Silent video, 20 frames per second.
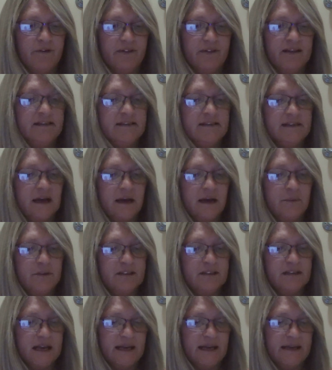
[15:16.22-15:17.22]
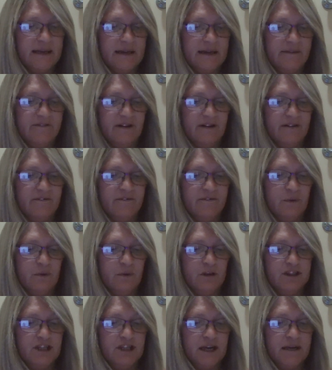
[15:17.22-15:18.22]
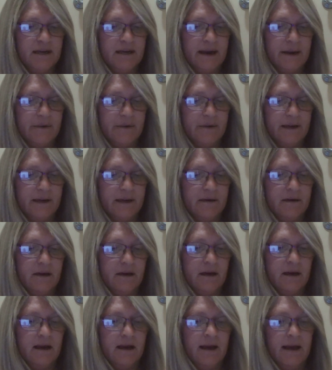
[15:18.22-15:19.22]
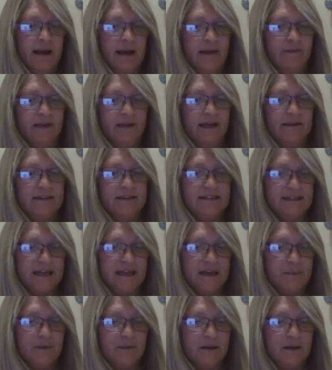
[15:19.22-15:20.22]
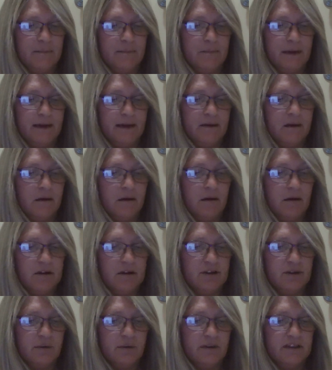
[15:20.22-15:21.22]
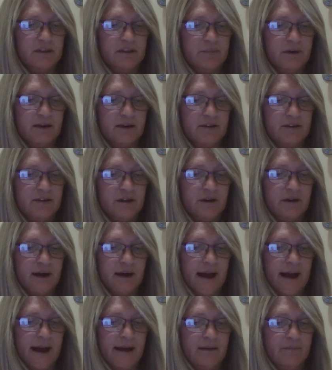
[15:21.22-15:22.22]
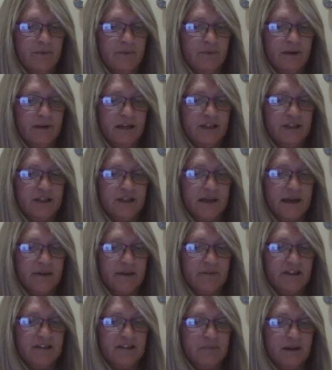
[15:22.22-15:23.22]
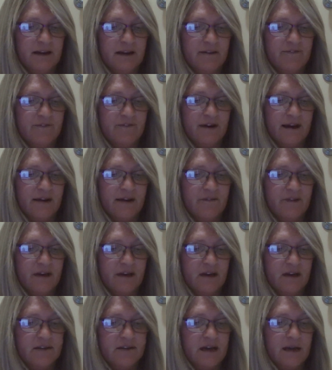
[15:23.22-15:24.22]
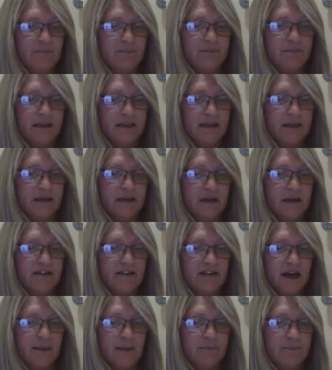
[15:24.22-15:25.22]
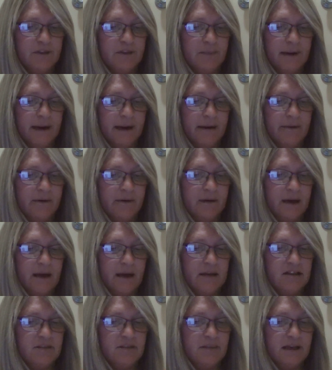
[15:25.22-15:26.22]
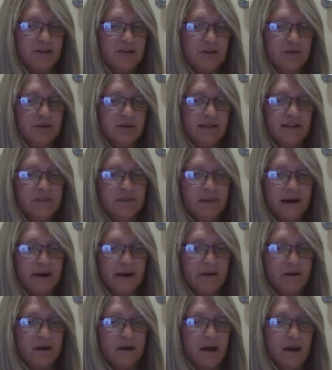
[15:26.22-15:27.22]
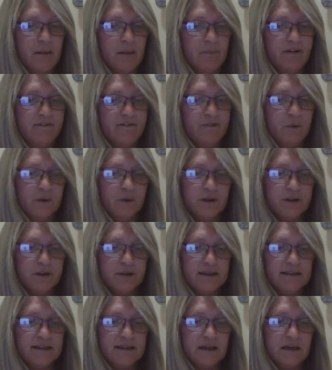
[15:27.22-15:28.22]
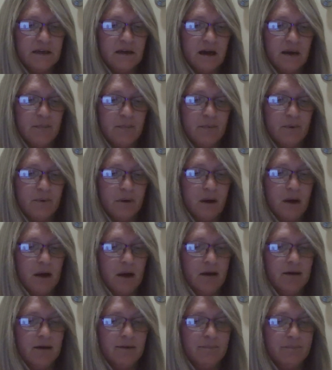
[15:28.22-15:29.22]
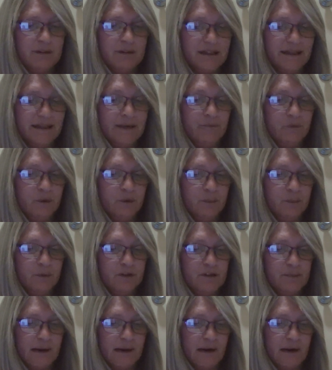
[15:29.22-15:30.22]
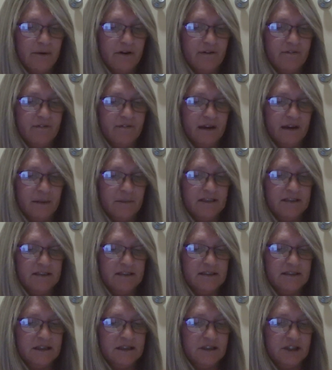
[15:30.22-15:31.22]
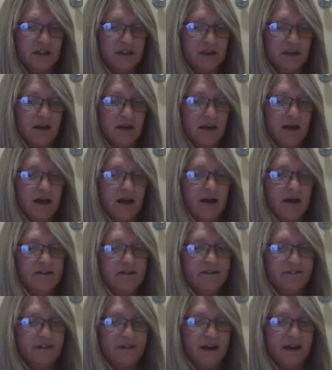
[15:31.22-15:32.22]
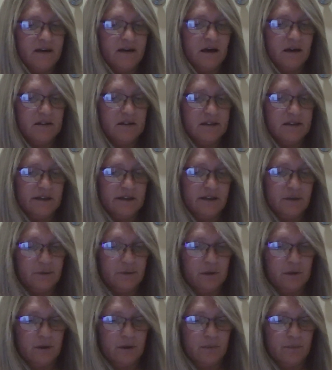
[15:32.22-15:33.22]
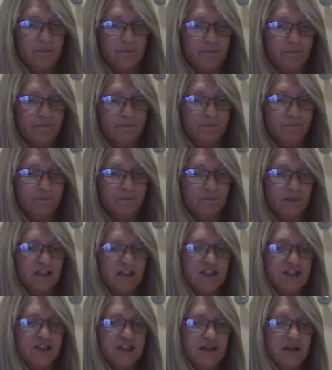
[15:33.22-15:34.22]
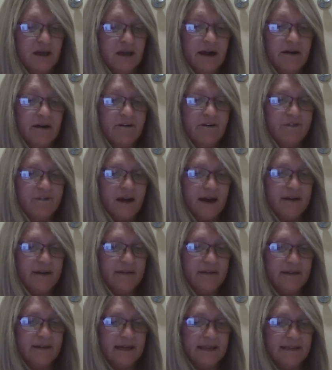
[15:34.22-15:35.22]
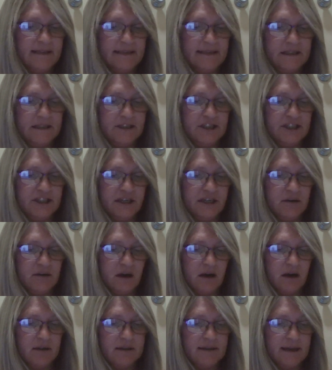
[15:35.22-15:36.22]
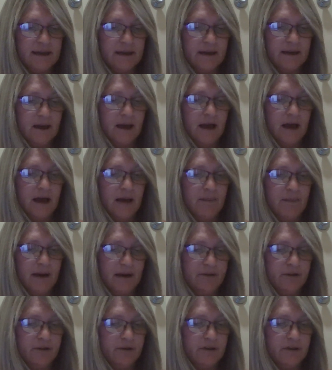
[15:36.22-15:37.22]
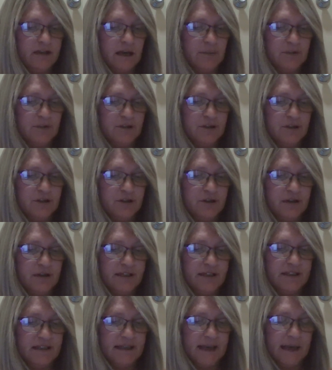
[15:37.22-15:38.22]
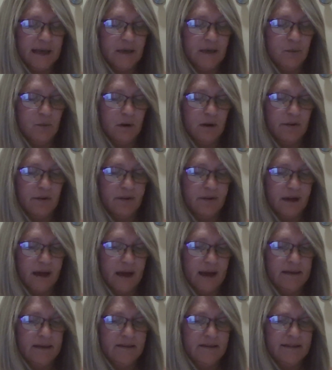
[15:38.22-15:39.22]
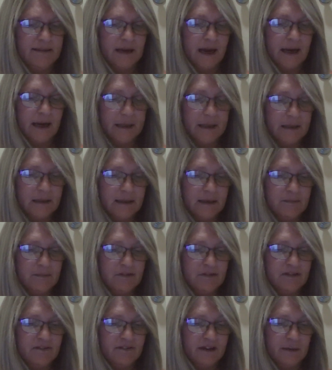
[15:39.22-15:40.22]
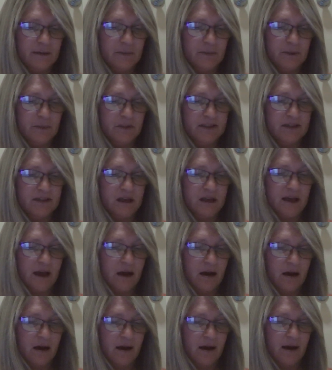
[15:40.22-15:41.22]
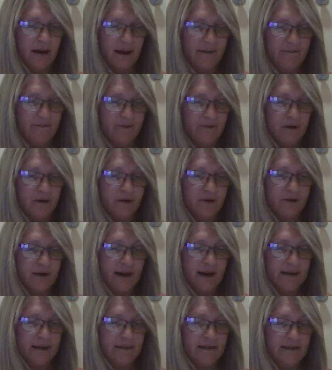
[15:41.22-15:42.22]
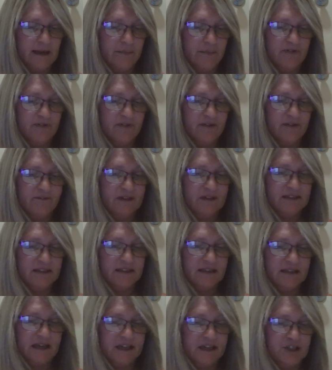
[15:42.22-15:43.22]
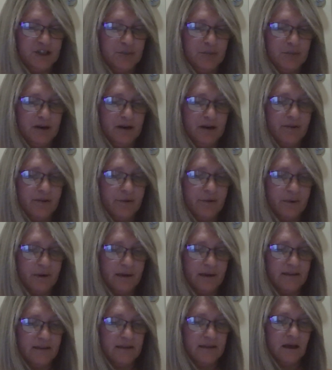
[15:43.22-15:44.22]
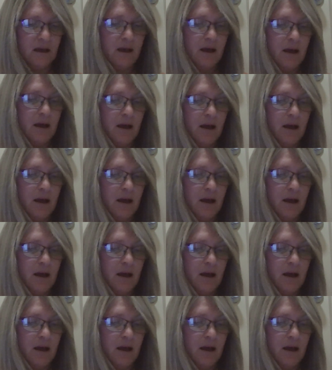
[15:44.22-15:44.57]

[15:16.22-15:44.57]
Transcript: For this, I was naive, foolish, and arrogant. In that statement, Myka also expressed her admiration and respect for every adoptee, adoption parent, and special needs parent before addressing a couple complete rumors about her family's decision to find Huxley a new home. She clarified that they didn't share content about their adoption journey to gain wealth and denied claims the family was ever under any type of investigation by authorities.